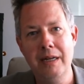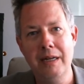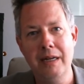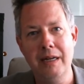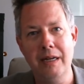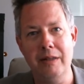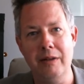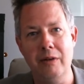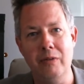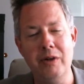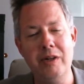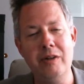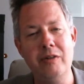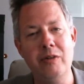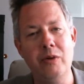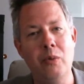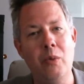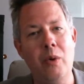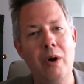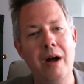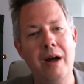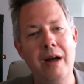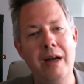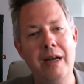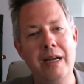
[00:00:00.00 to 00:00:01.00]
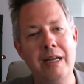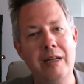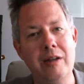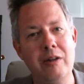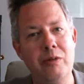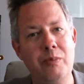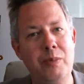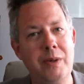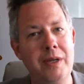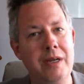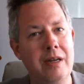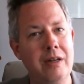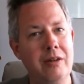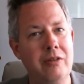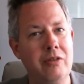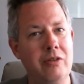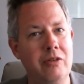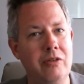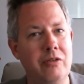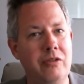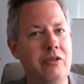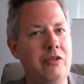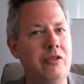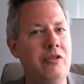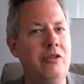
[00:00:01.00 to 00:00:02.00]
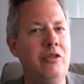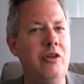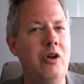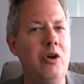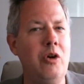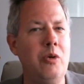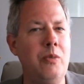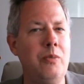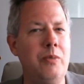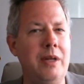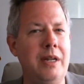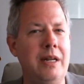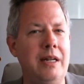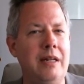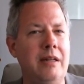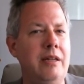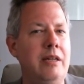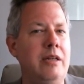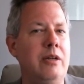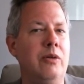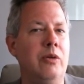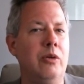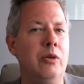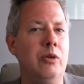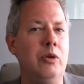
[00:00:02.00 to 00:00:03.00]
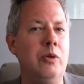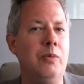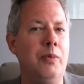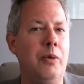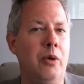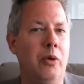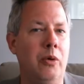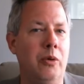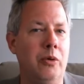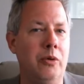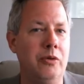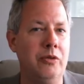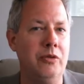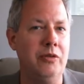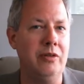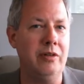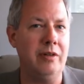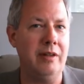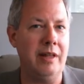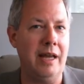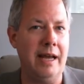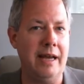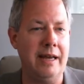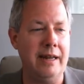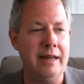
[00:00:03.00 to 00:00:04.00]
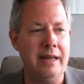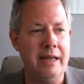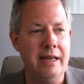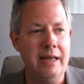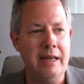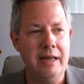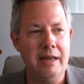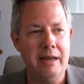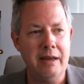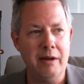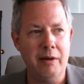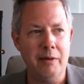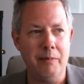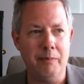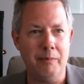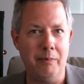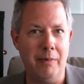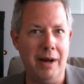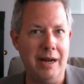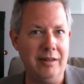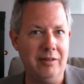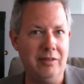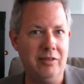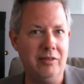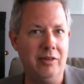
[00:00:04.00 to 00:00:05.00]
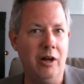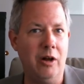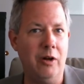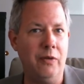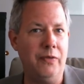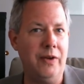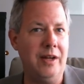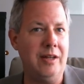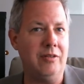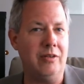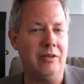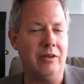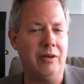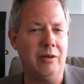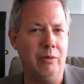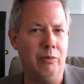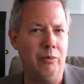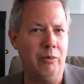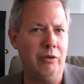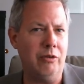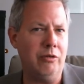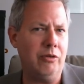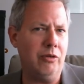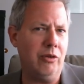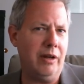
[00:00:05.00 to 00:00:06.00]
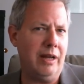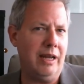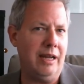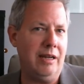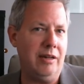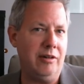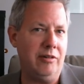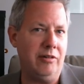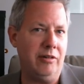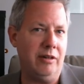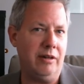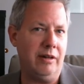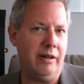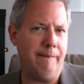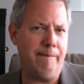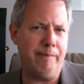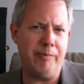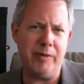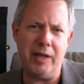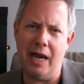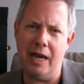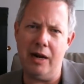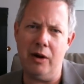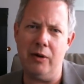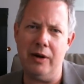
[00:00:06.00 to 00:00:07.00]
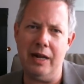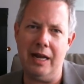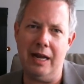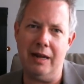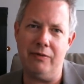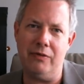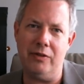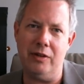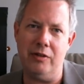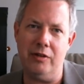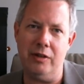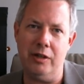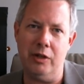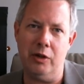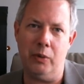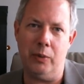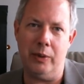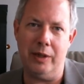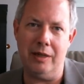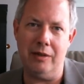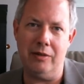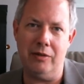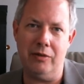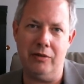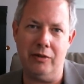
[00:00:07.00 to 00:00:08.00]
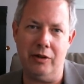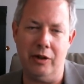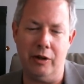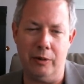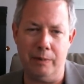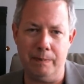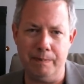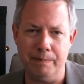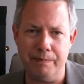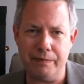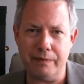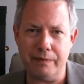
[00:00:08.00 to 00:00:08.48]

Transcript: And the reason why is because there's so many legal loopholes that myself as a commercial agent, I don't have to deal with. So,